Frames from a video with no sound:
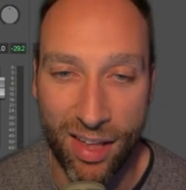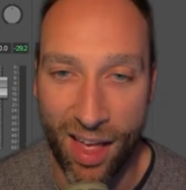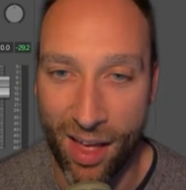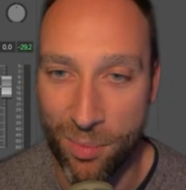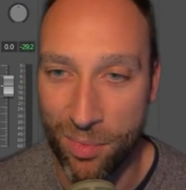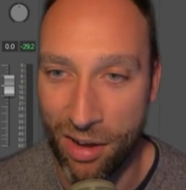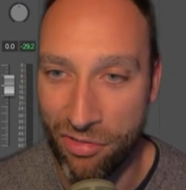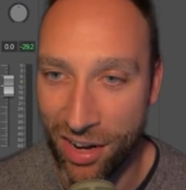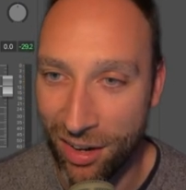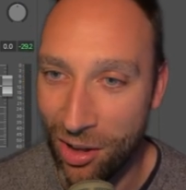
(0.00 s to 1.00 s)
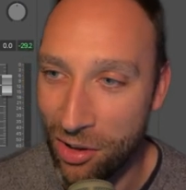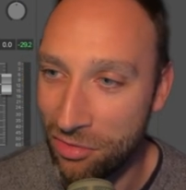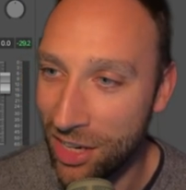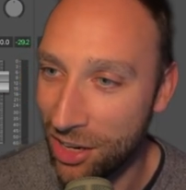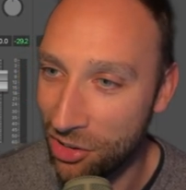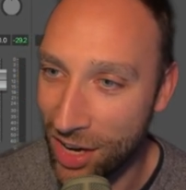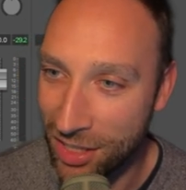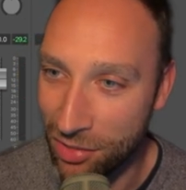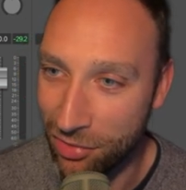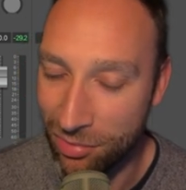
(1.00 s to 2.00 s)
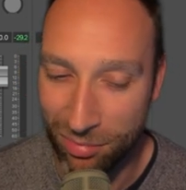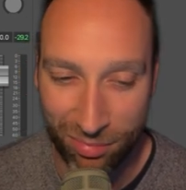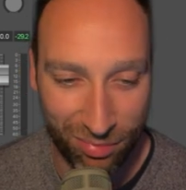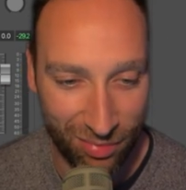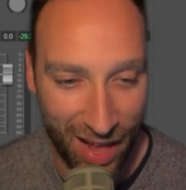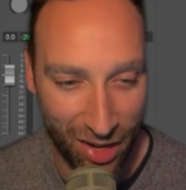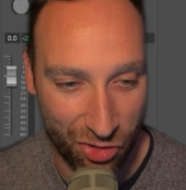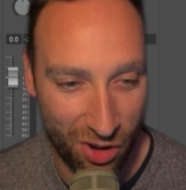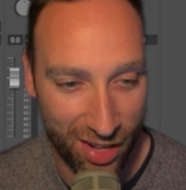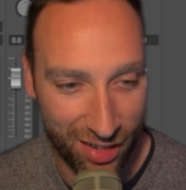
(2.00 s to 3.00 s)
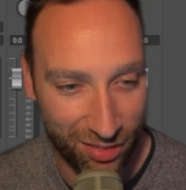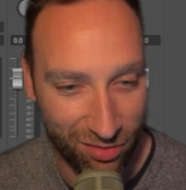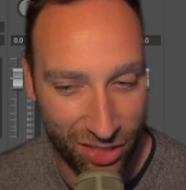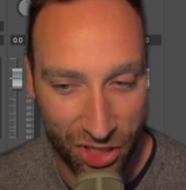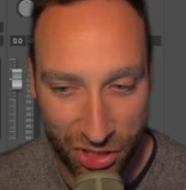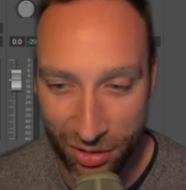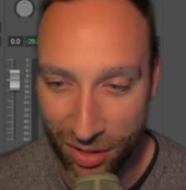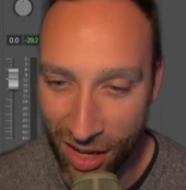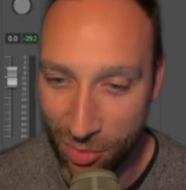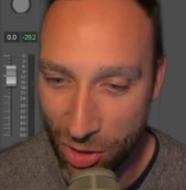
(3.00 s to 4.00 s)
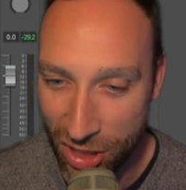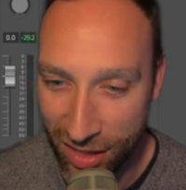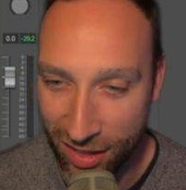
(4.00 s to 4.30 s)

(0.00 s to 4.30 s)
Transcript: I've written a lot of really aggressive electronic digital kind of music.